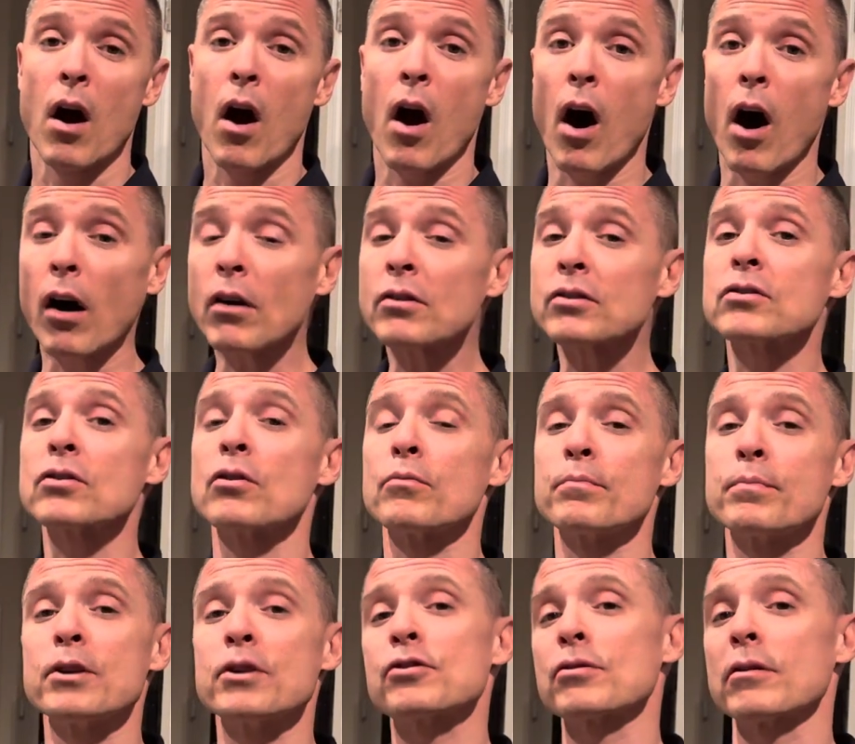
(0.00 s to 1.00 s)
Also,
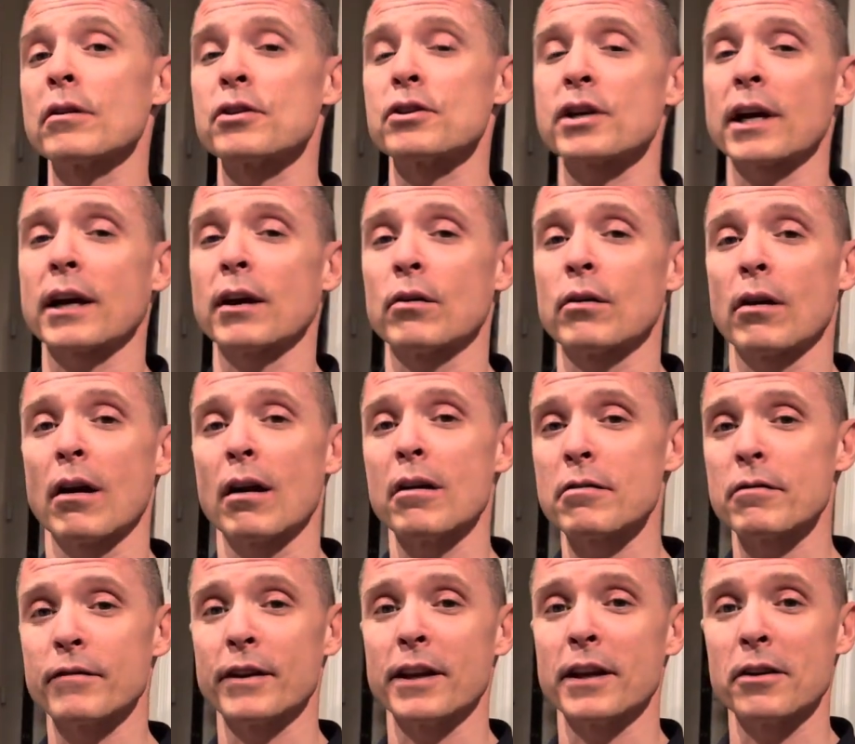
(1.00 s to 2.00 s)
be sure to check out our other
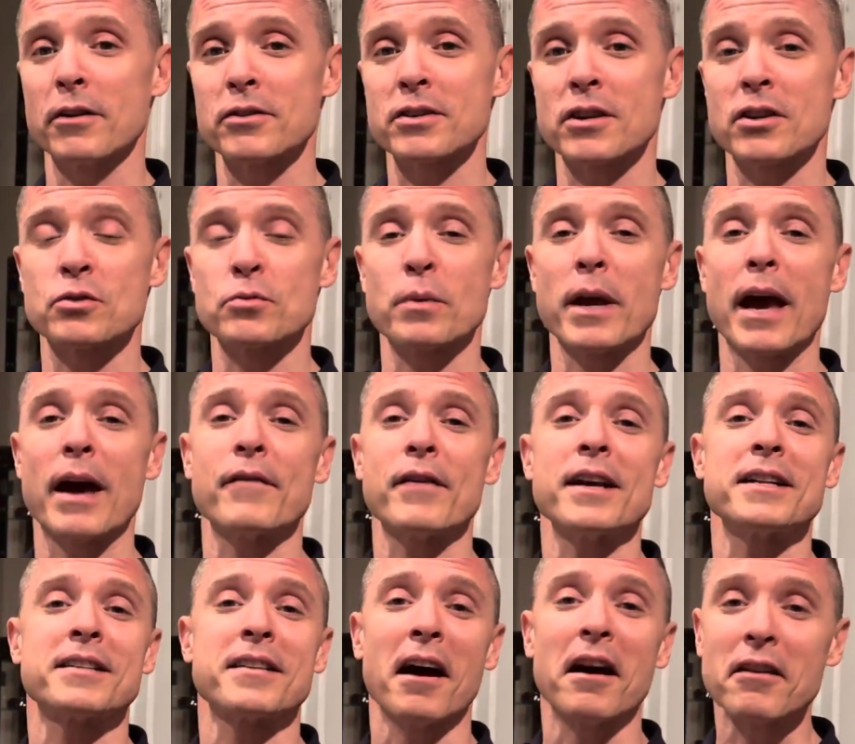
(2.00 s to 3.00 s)
videos because we have a
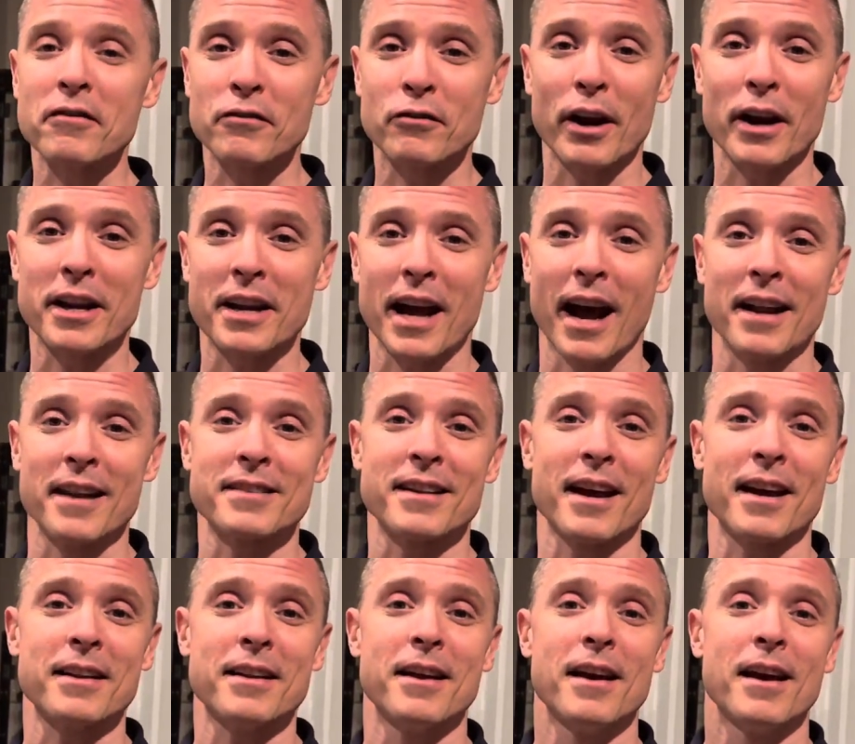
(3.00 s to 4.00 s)
ton of great
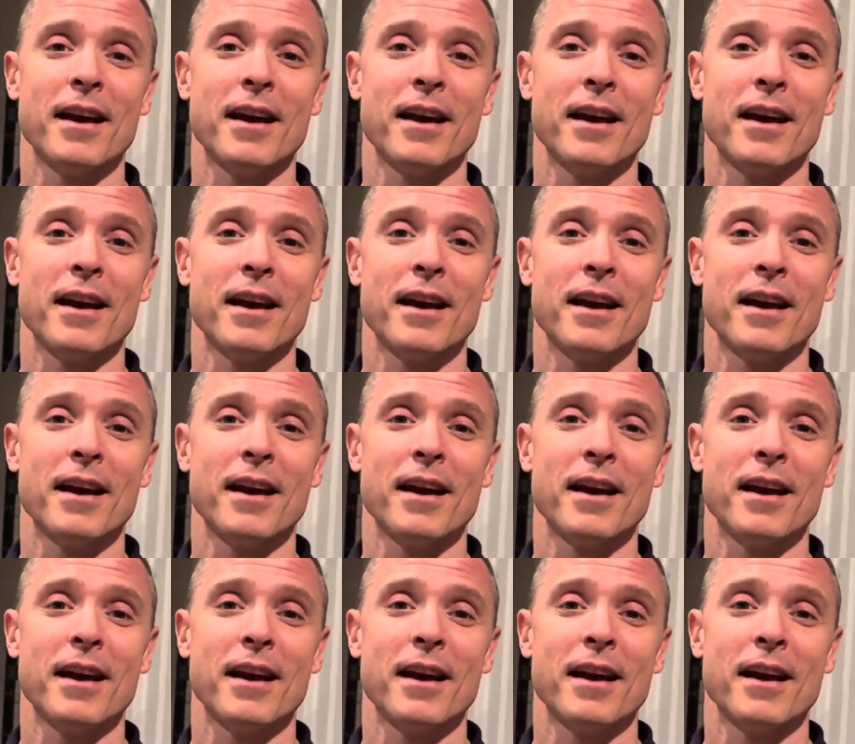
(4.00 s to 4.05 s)
content.